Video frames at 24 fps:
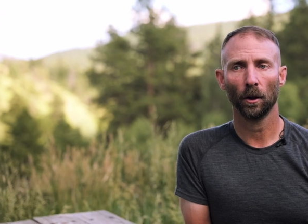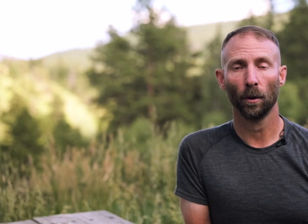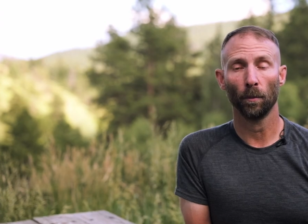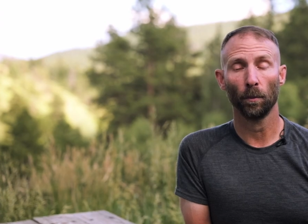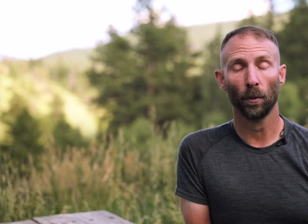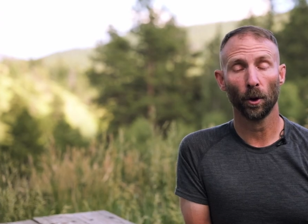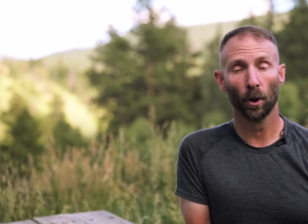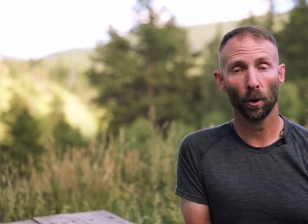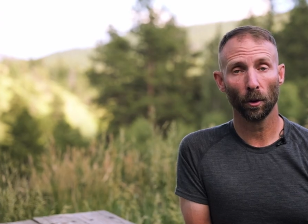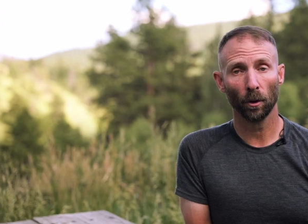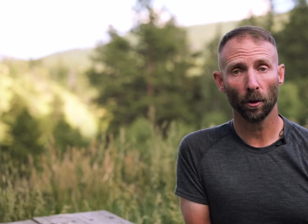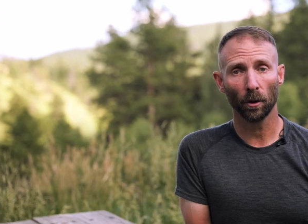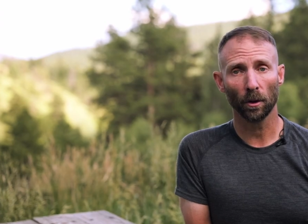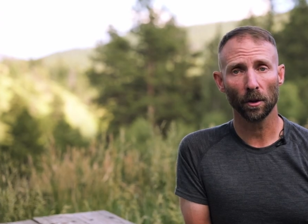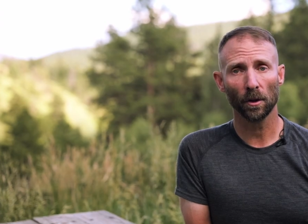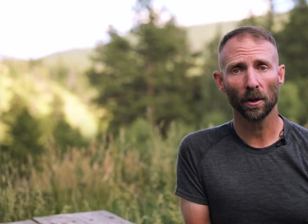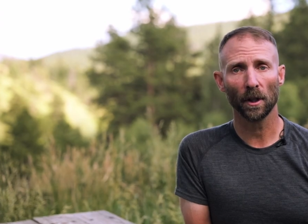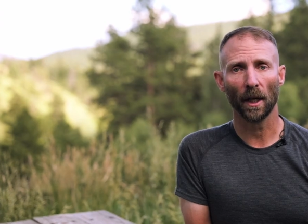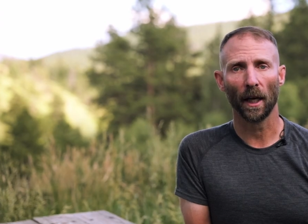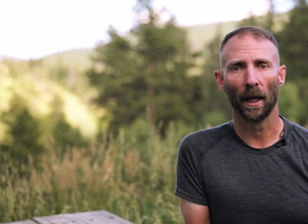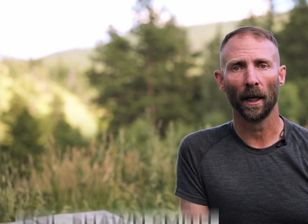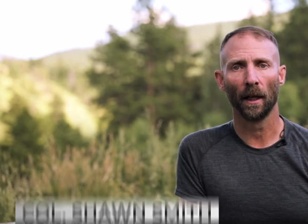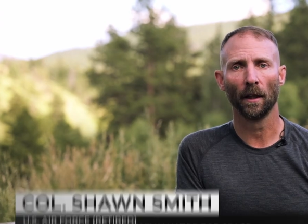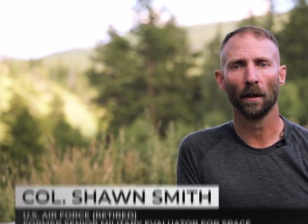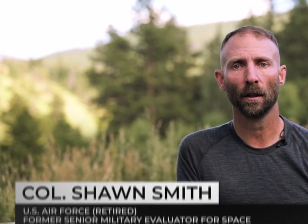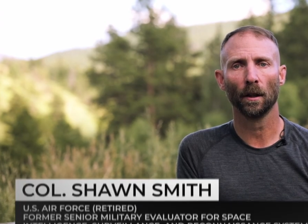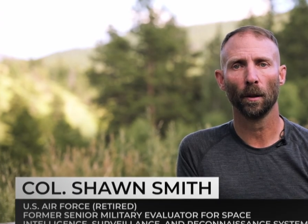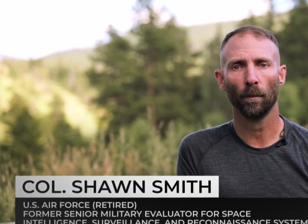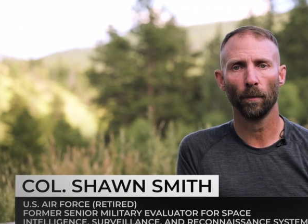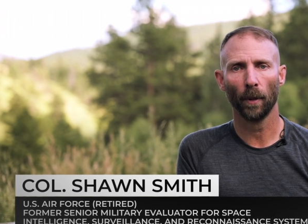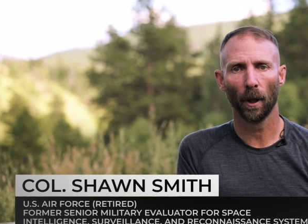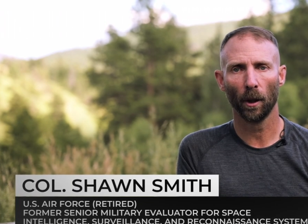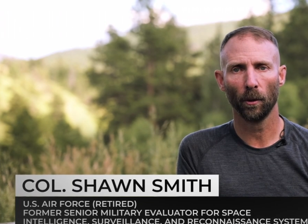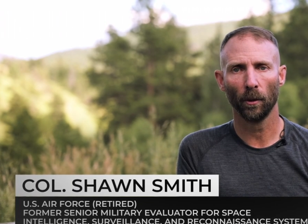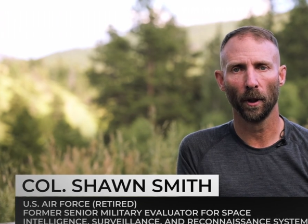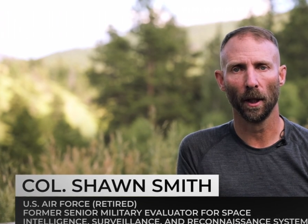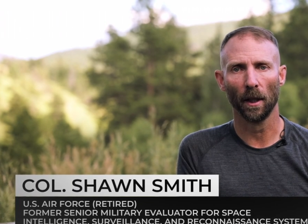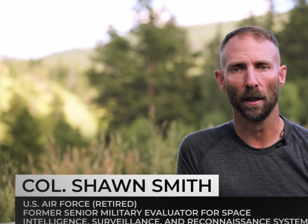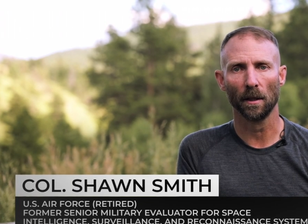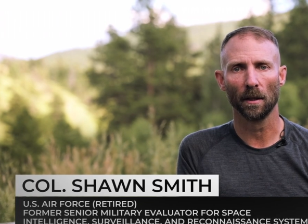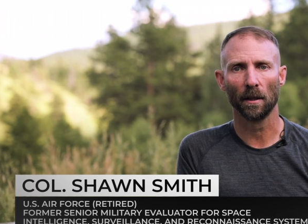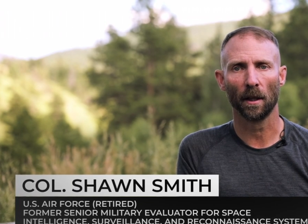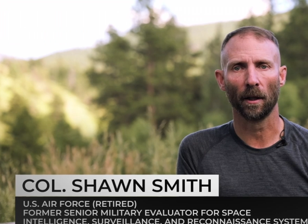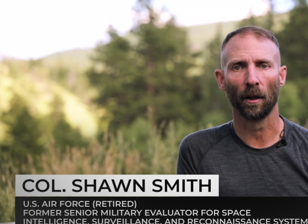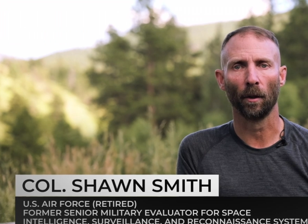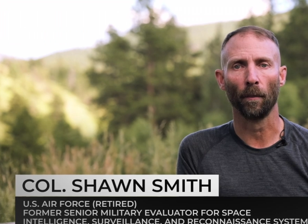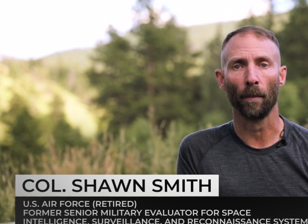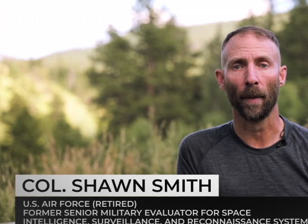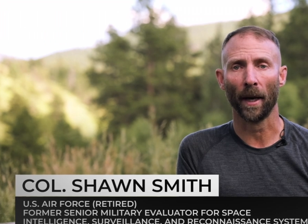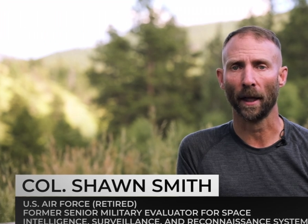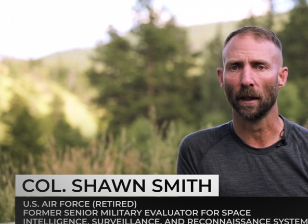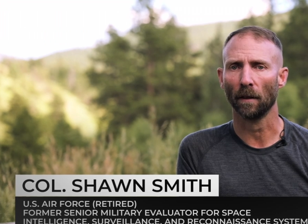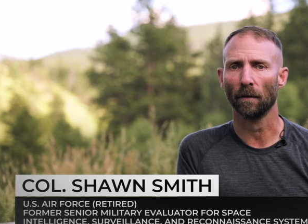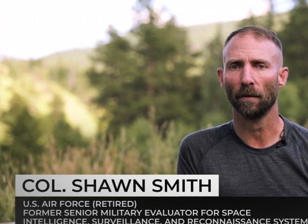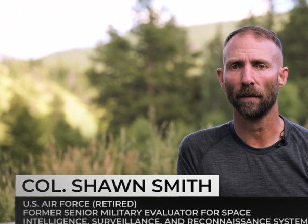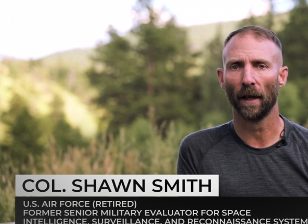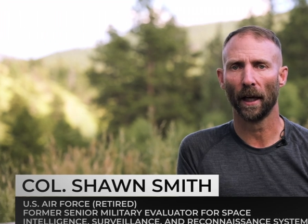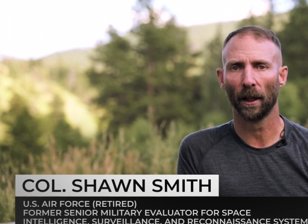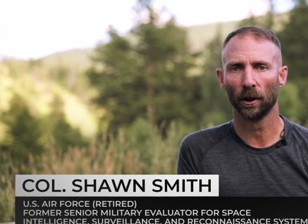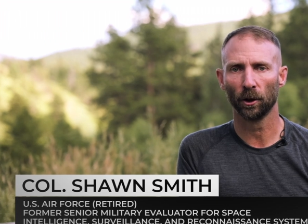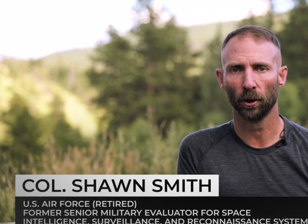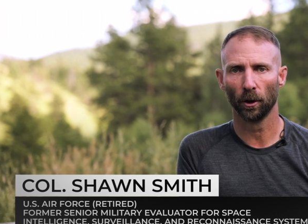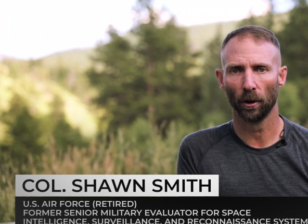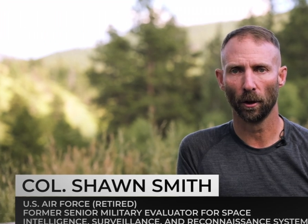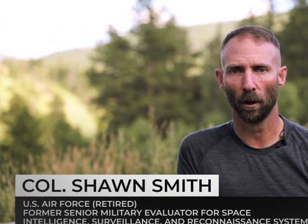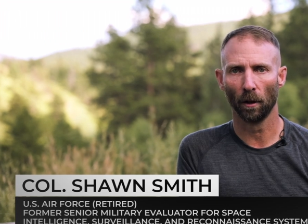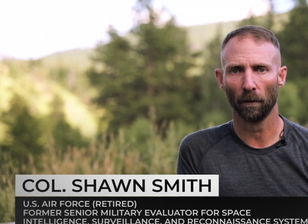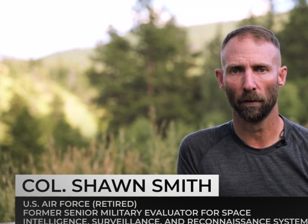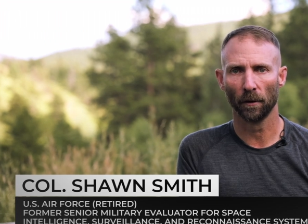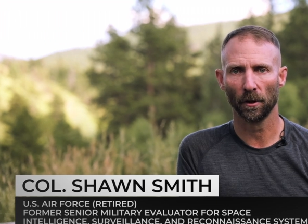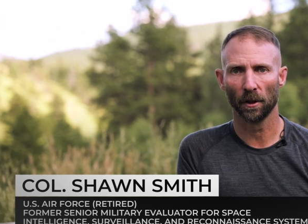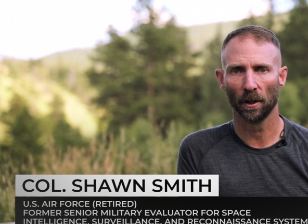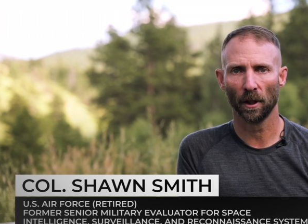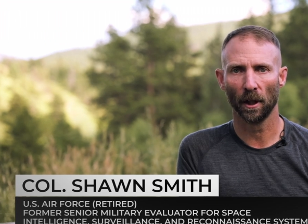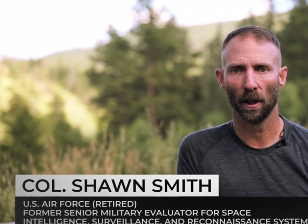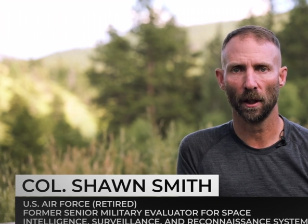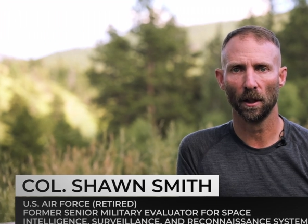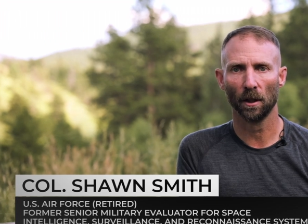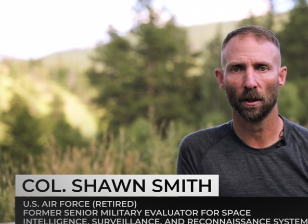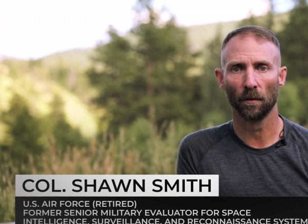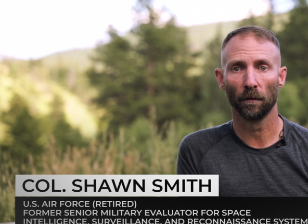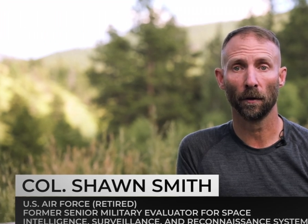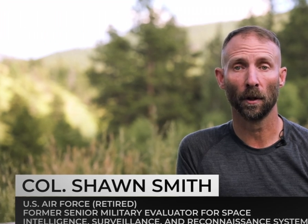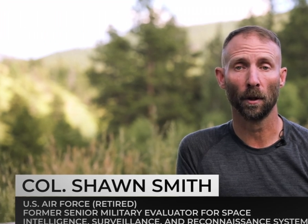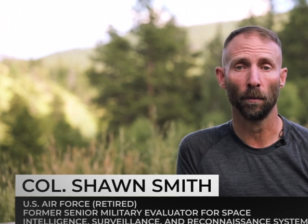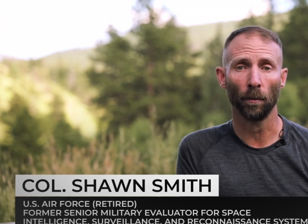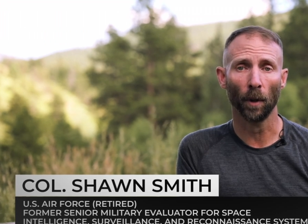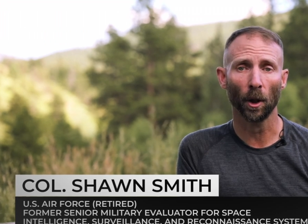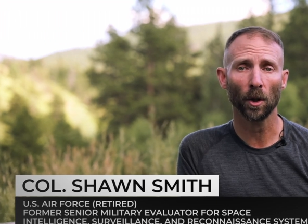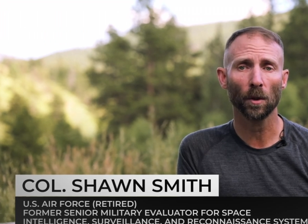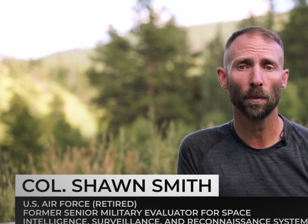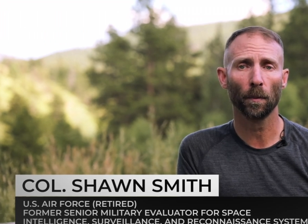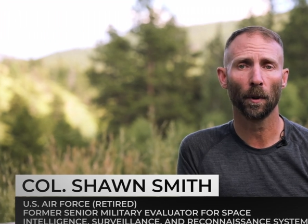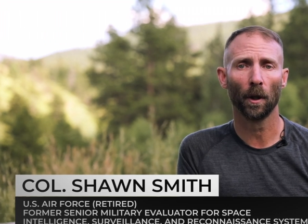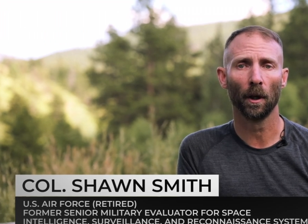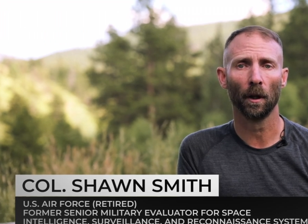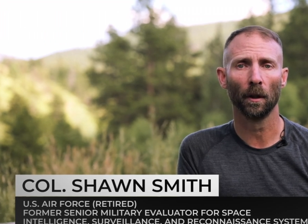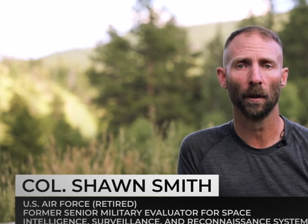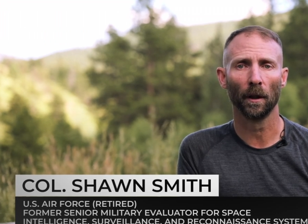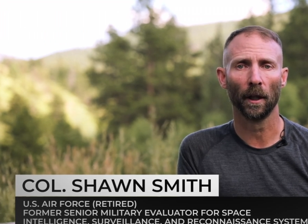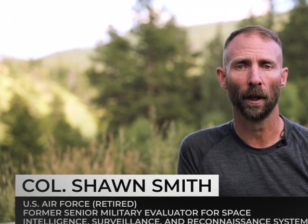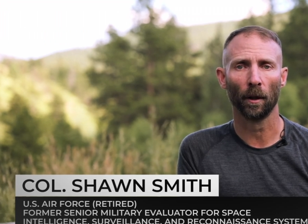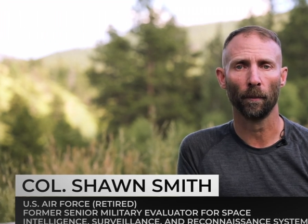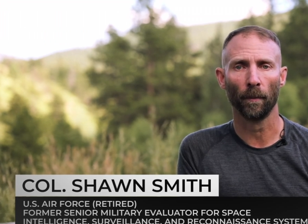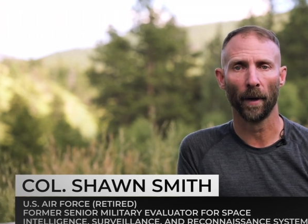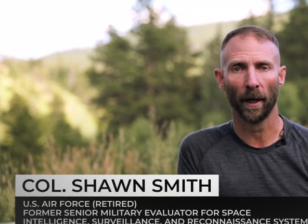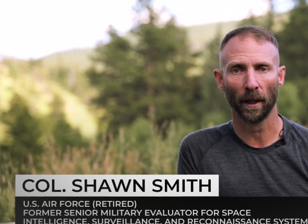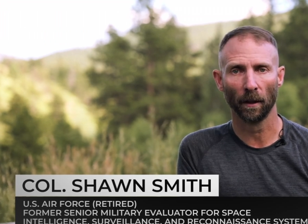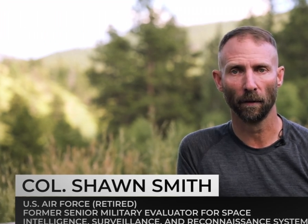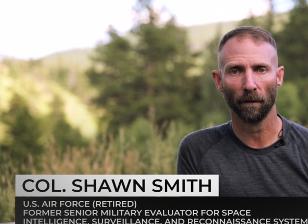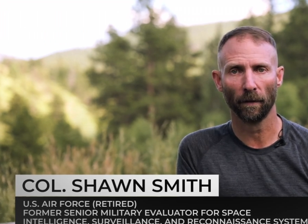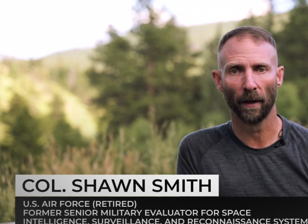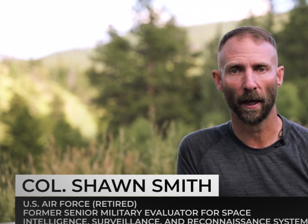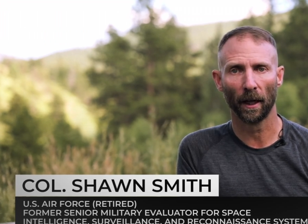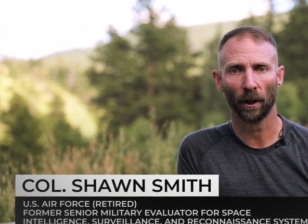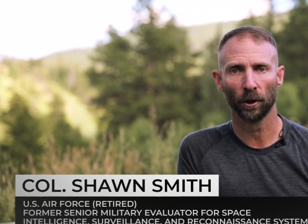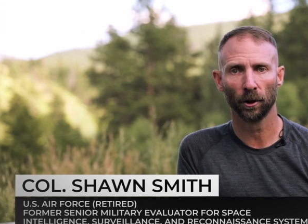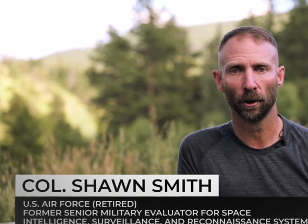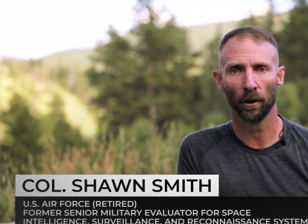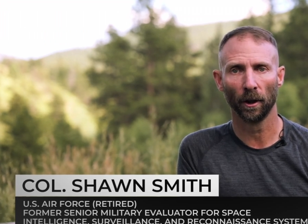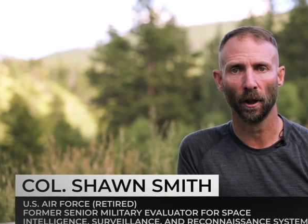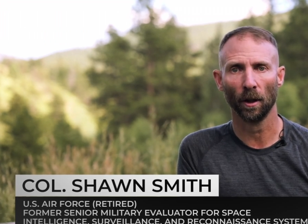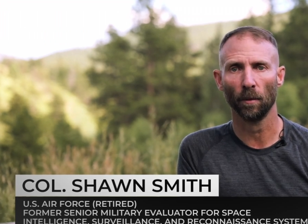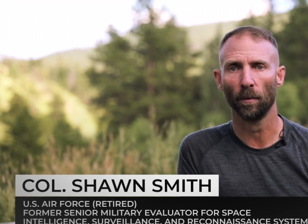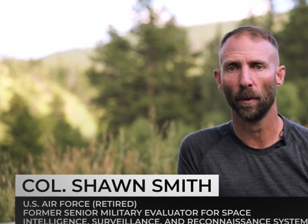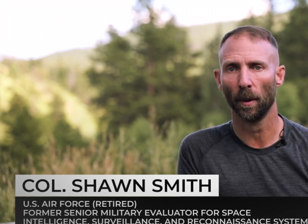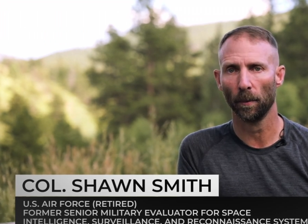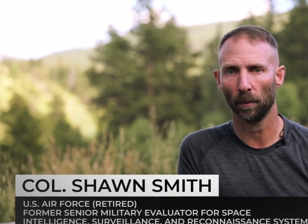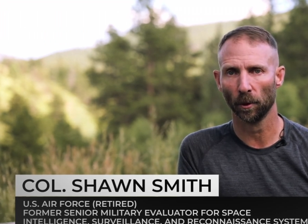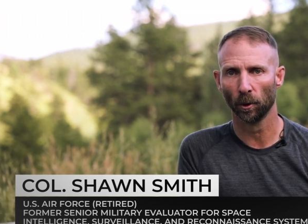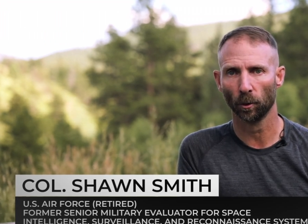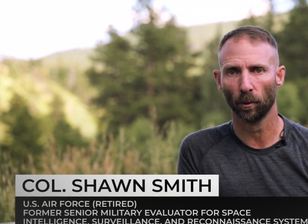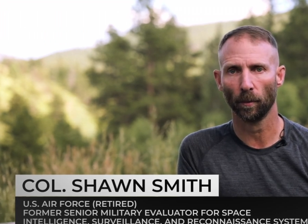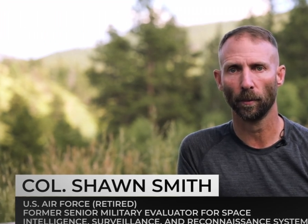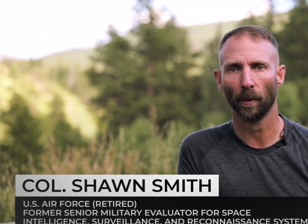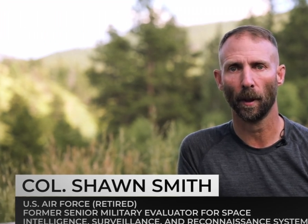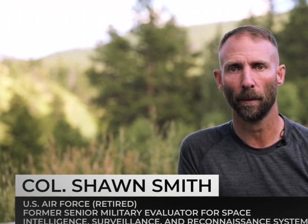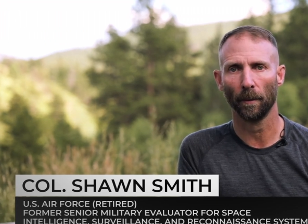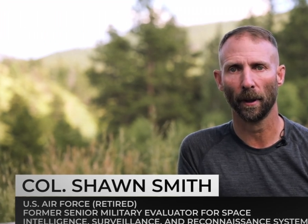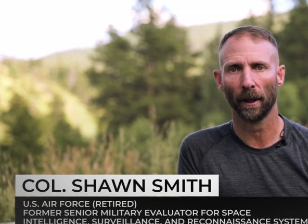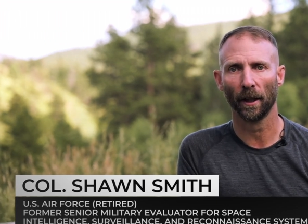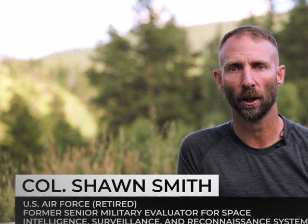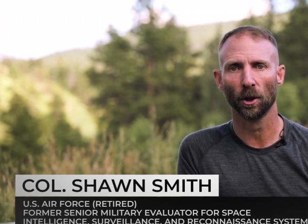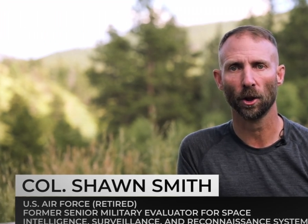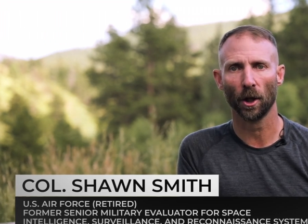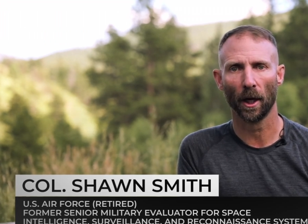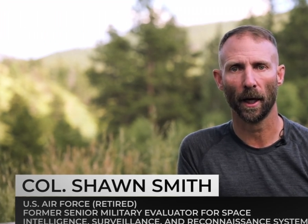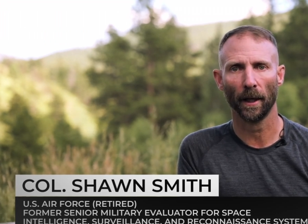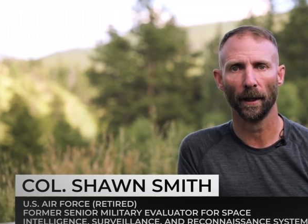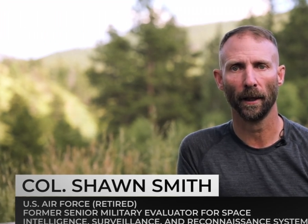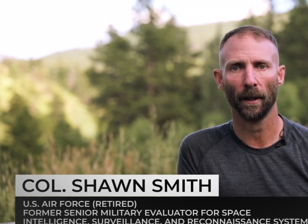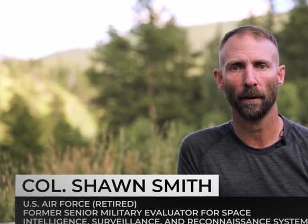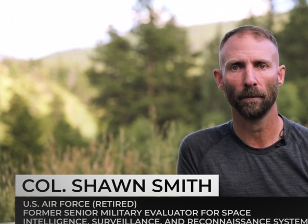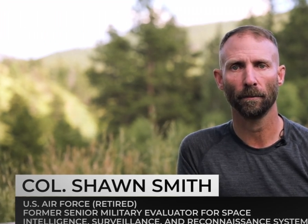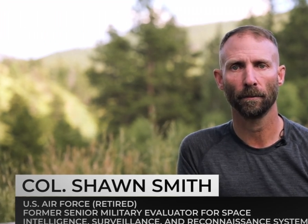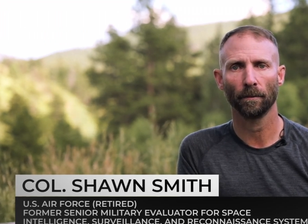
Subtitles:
computers and components that are manufactured overseas. For the most part, they're manufactured in the People's Republic of China.